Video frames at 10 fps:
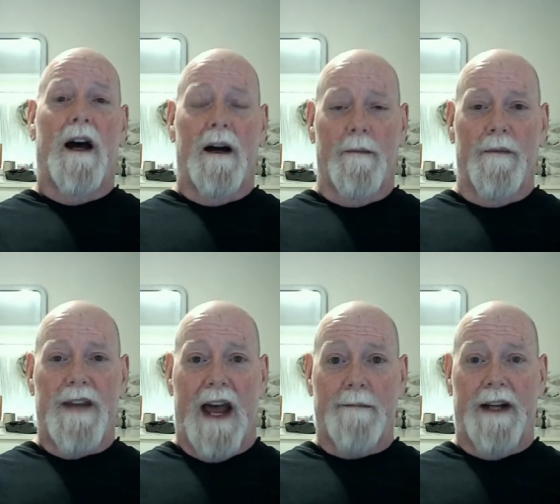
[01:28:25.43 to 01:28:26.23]

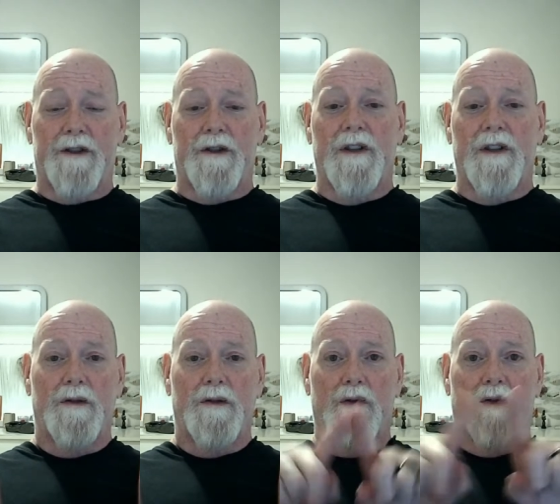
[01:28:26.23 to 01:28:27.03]
Yeah, make sure that you
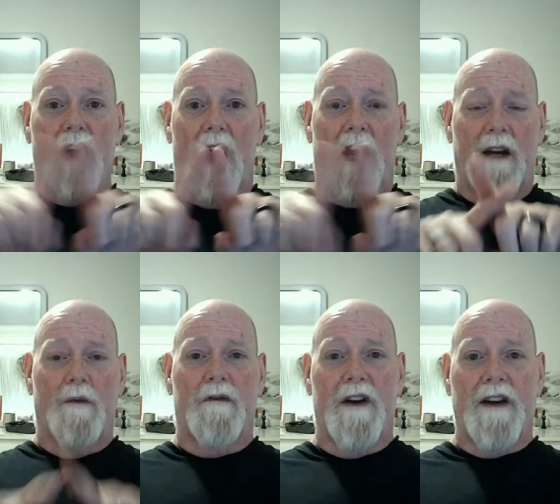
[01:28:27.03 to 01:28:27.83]
two talk and we'll
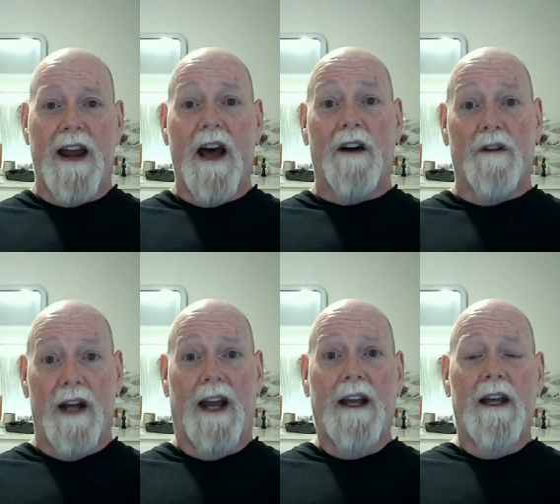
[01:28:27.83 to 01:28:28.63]
figure that out.
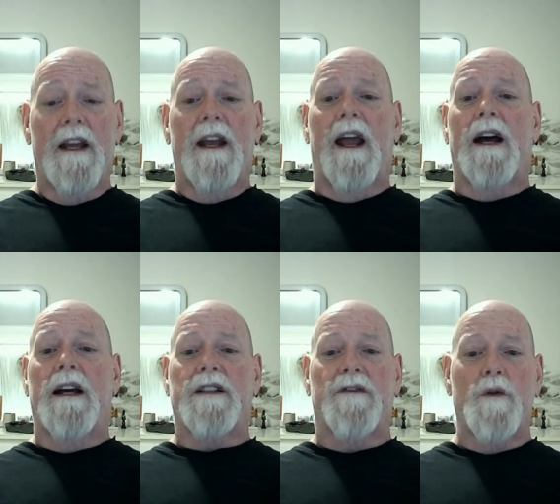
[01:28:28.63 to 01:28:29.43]
Okay.
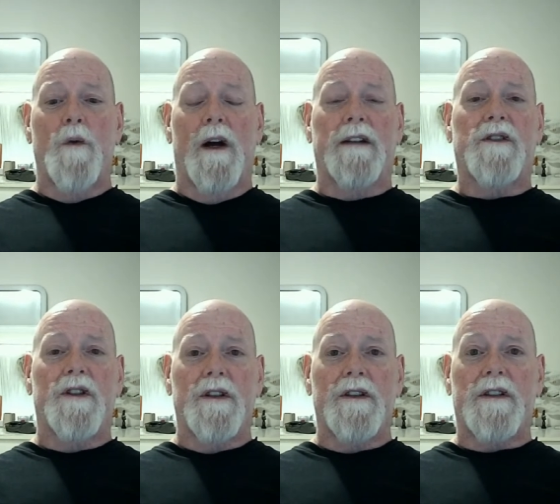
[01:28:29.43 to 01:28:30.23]
Because if you want
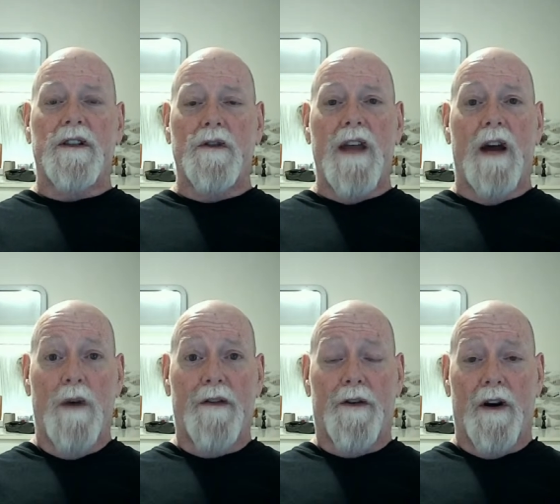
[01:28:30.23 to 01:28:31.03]
to do that
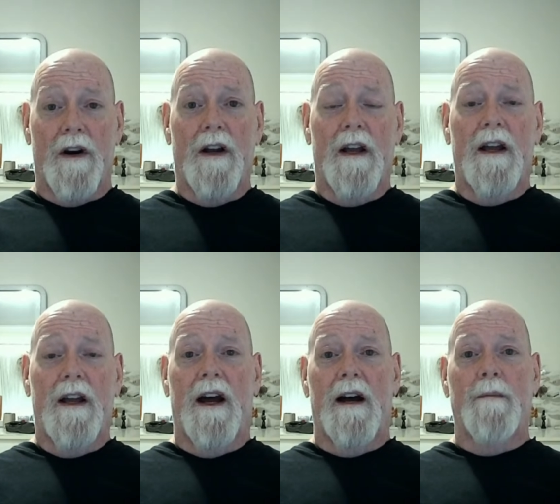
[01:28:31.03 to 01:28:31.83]
with her,
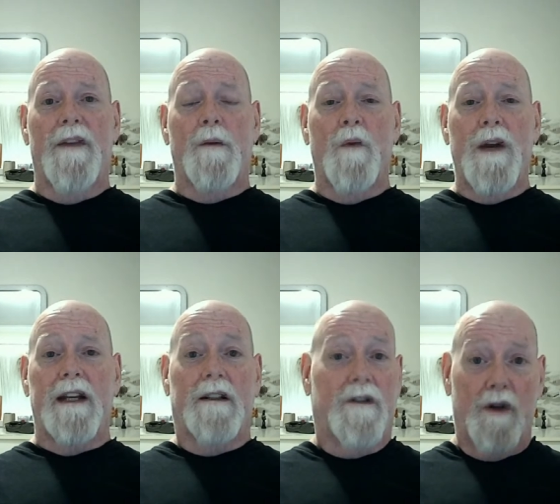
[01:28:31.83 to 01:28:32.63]
then we
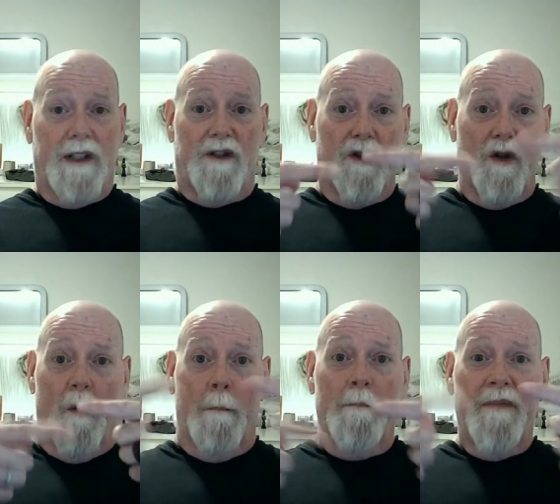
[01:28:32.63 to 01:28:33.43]
can do a
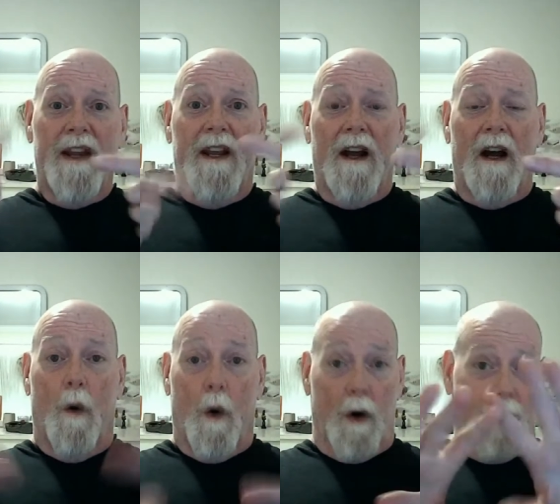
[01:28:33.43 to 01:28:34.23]
Zoom
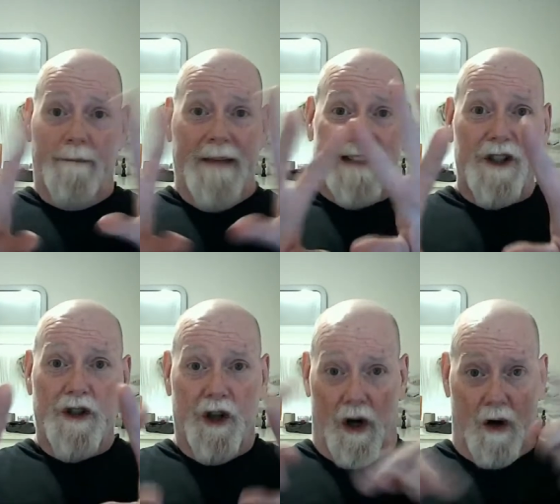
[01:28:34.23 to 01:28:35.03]
or a
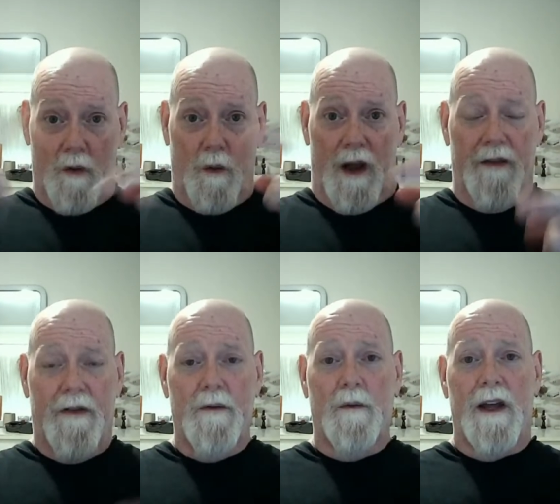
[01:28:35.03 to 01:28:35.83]
messenger
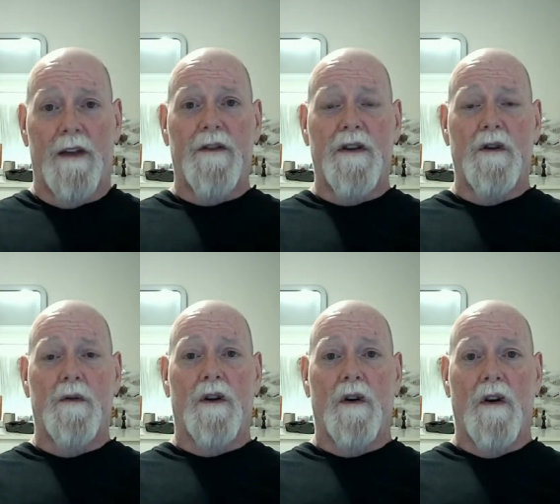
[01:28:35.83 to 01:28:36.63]
with you and
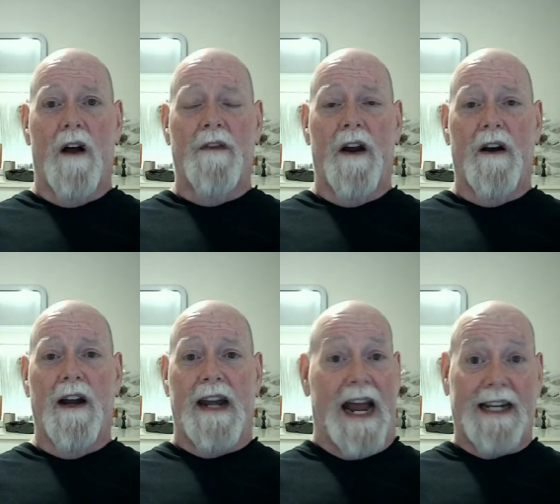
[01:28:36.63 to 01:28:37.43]
her on there,
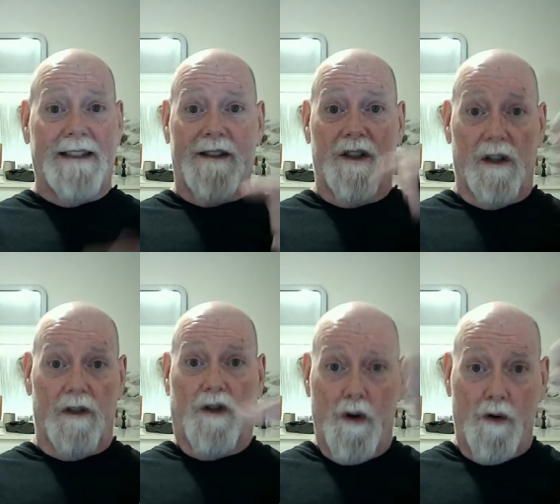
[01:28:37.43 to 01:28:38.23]
and I can still
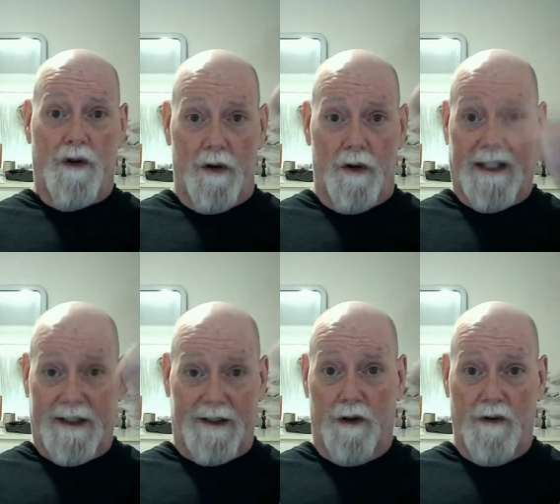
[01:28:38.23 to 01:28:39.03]
attune you. I can
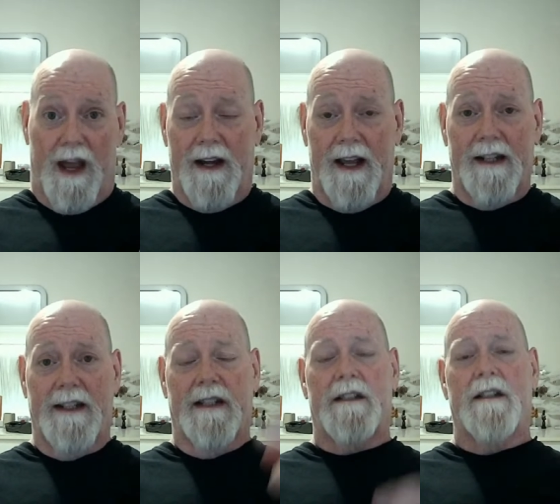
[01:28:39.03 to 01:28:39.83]
still do that at a
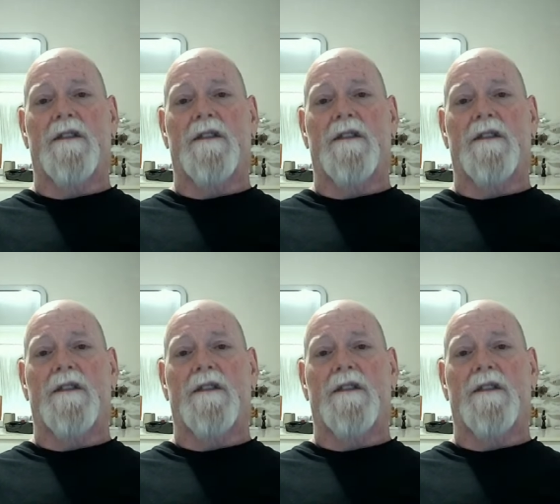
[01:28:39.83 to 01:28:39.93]
distance.